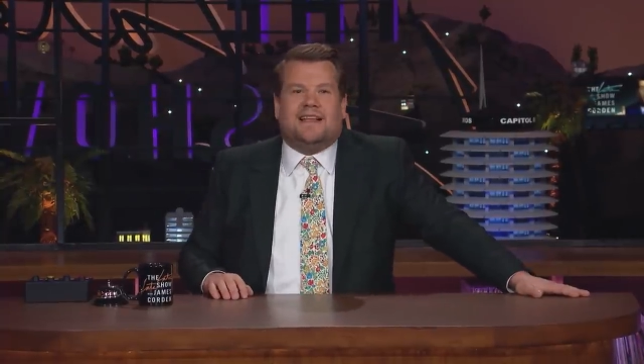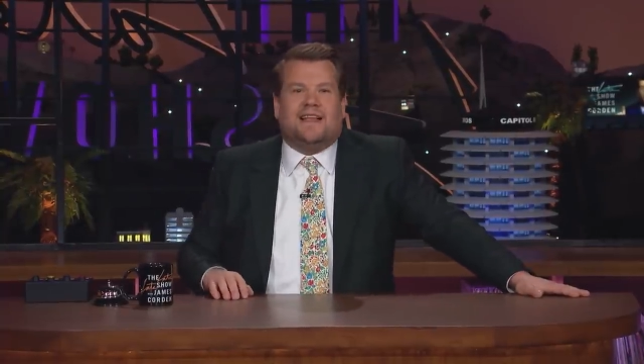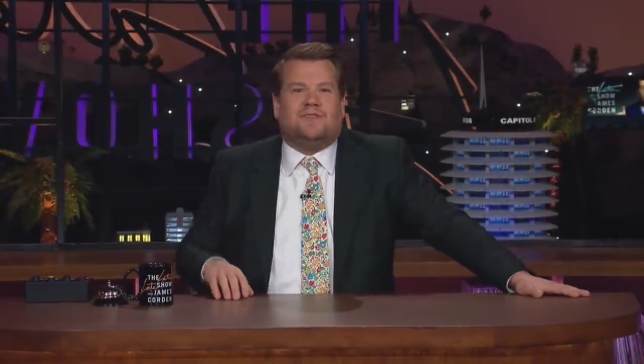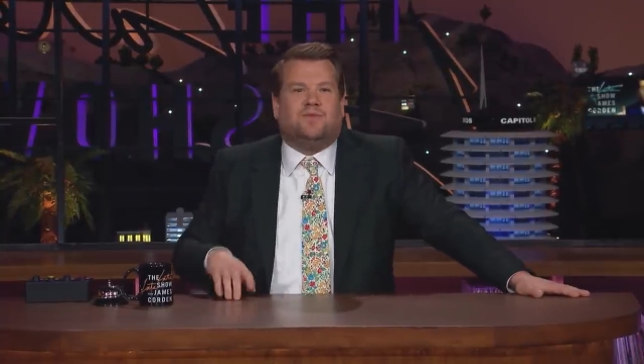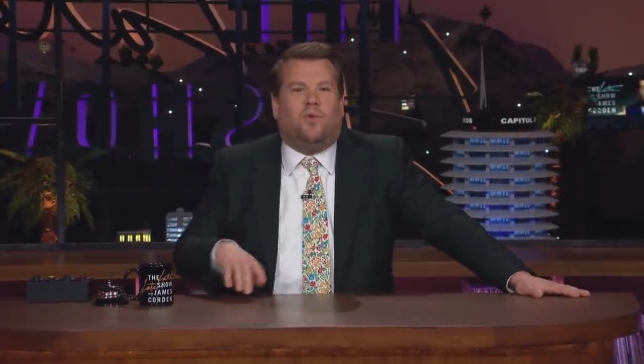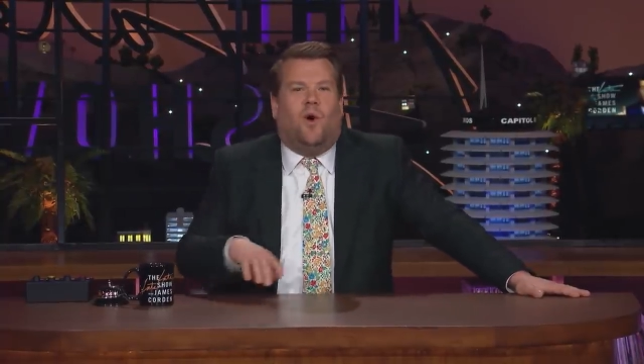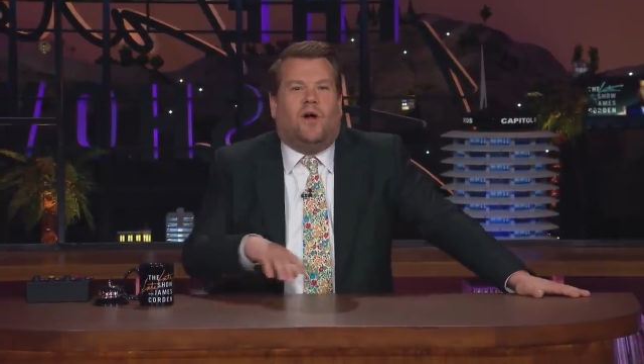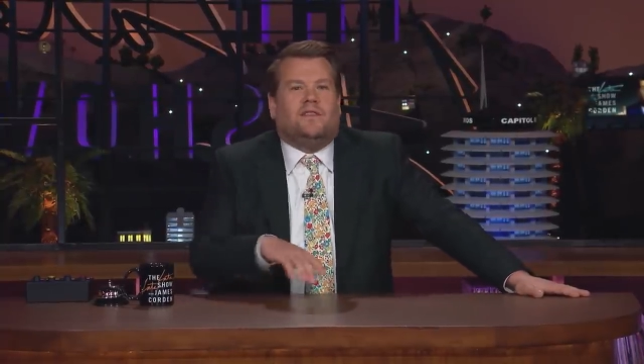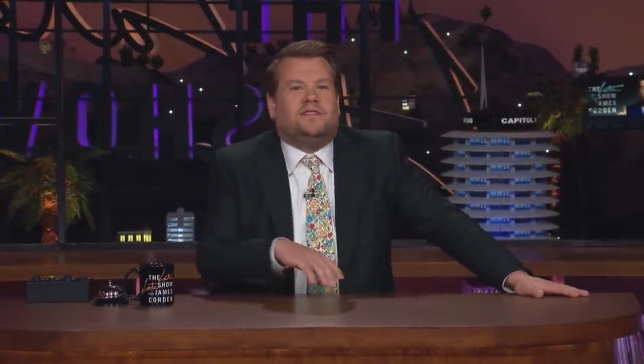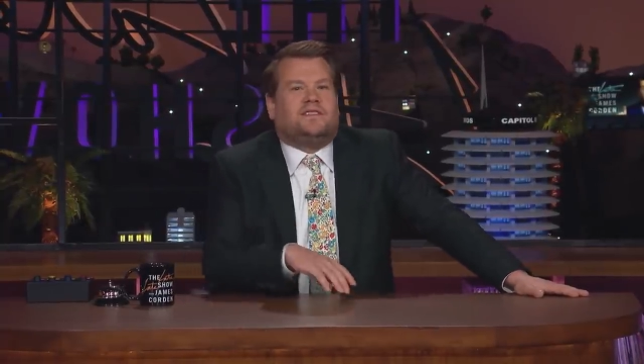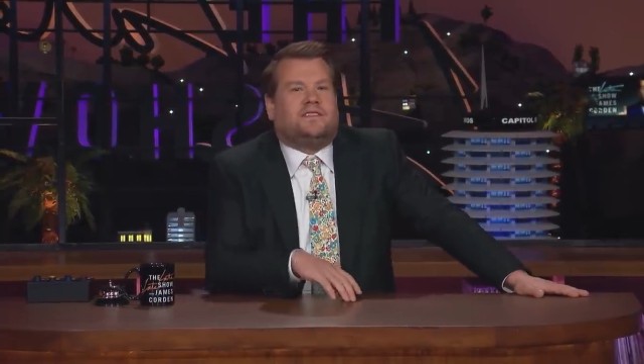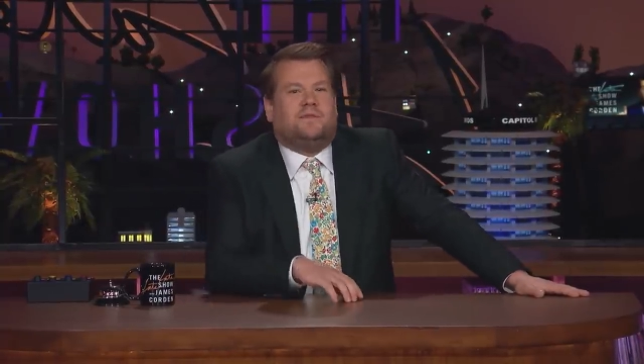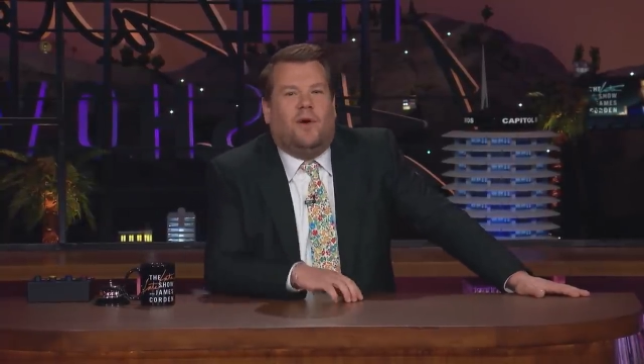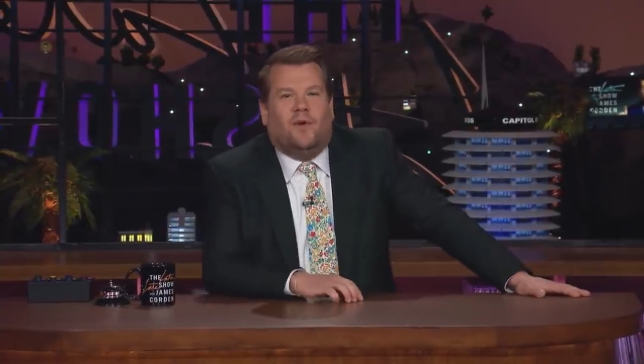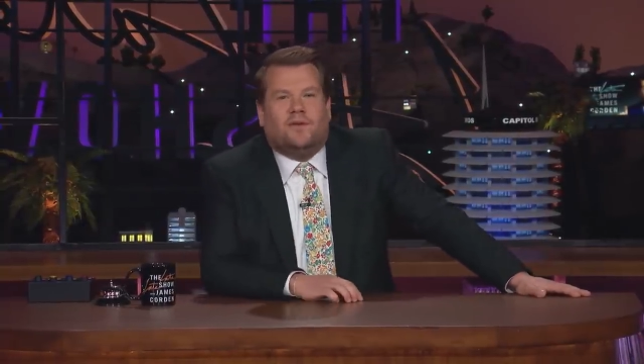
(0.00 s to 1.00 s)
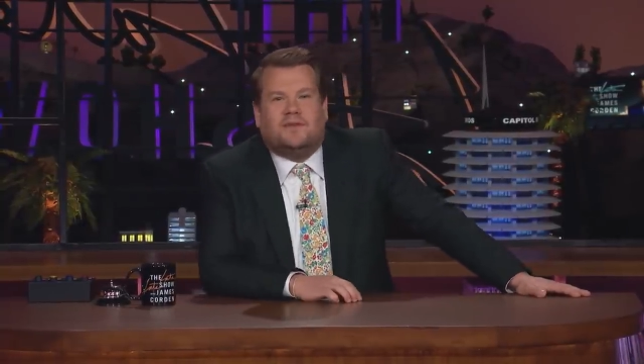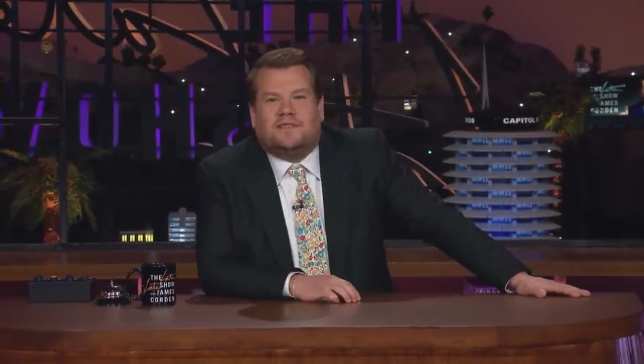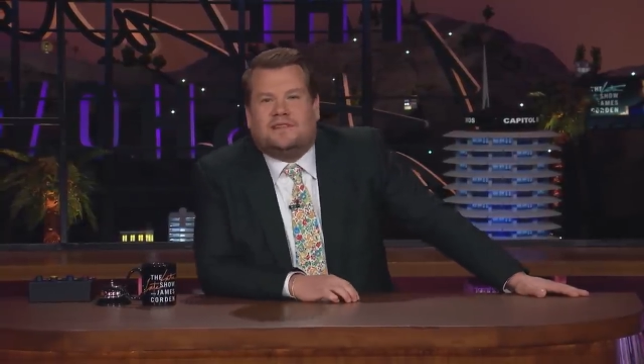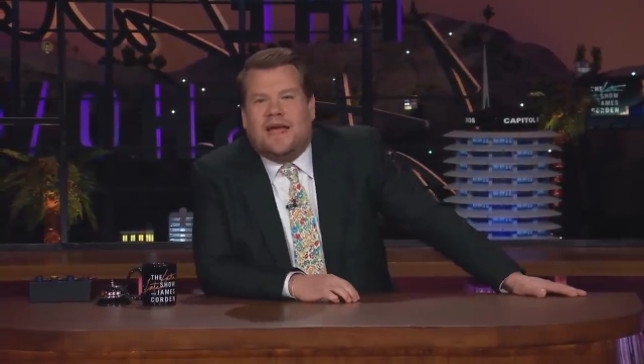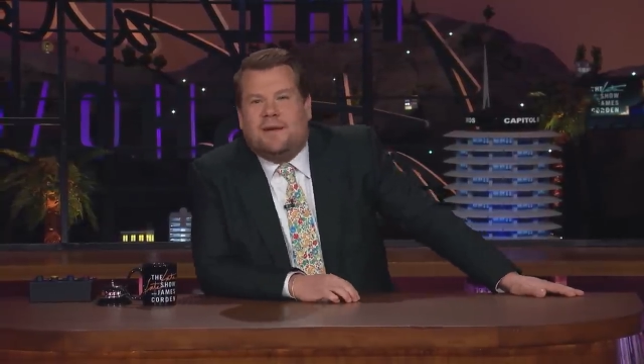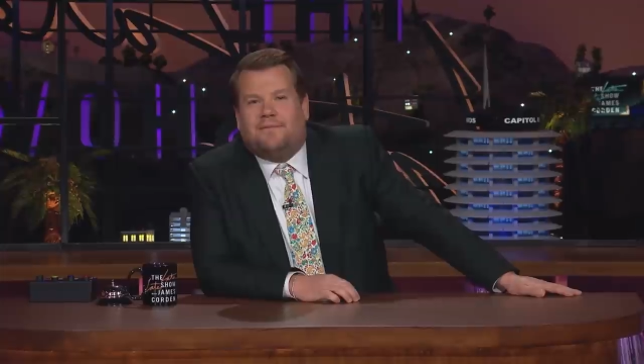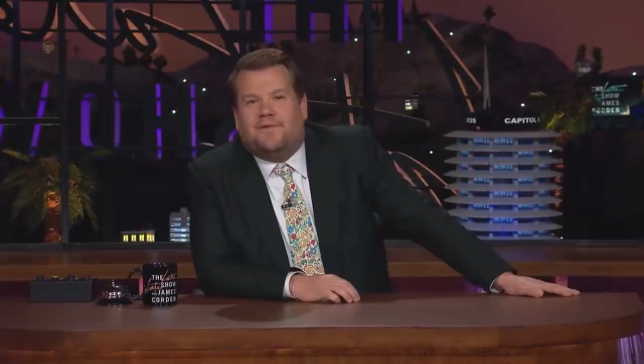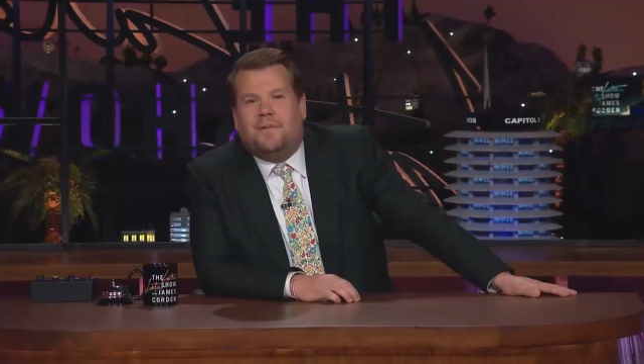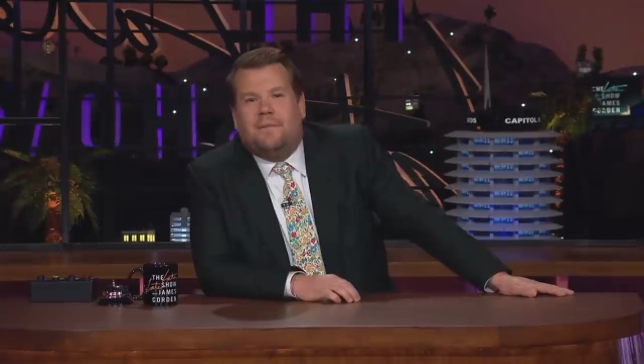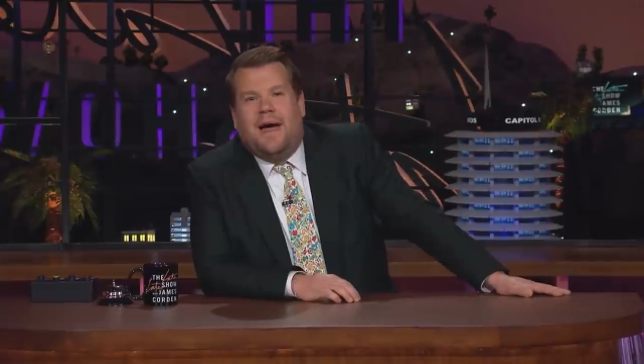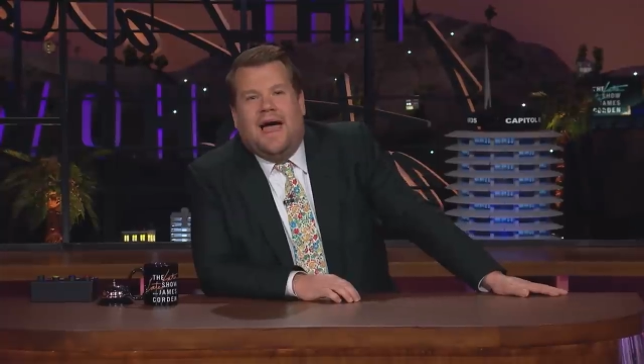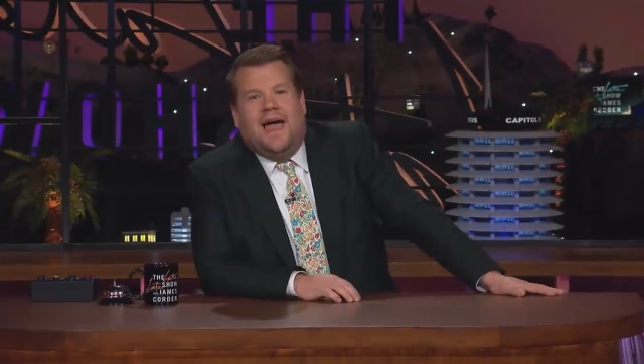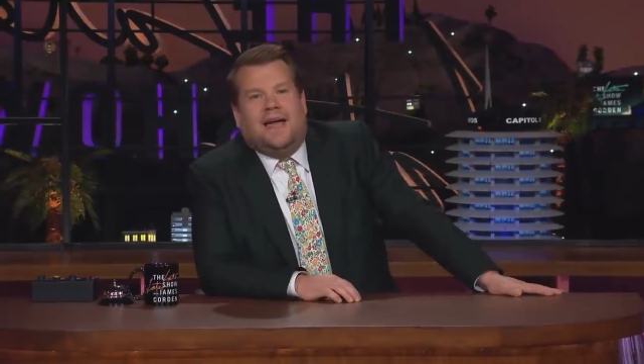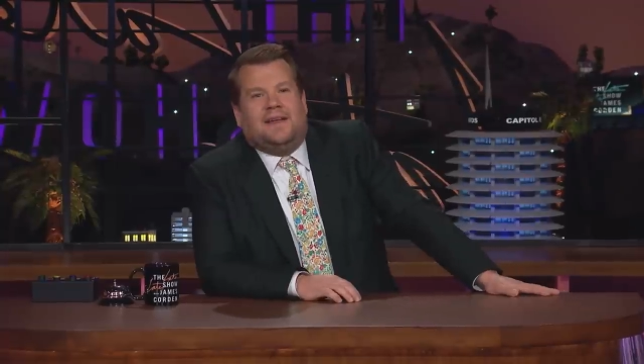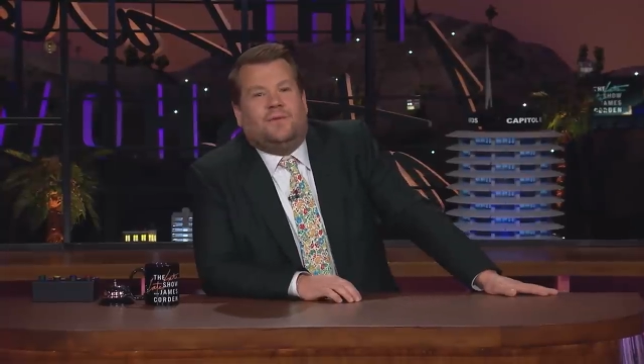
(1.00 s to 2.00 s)
That's one small step for
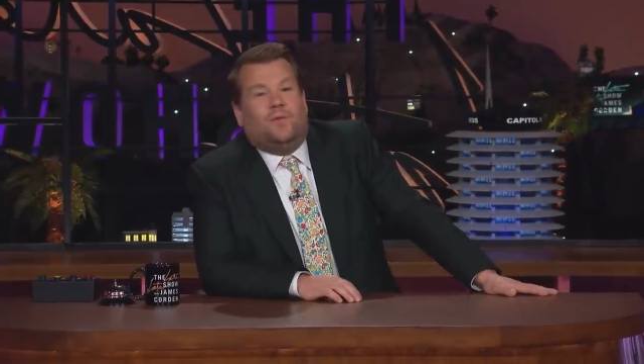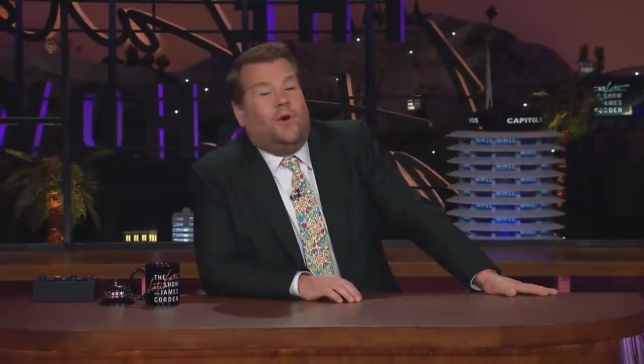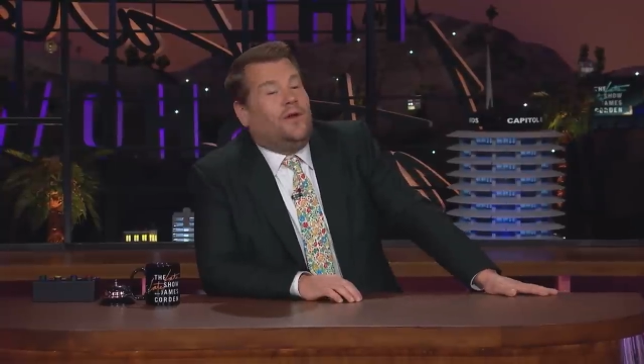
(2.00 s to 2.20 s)
man,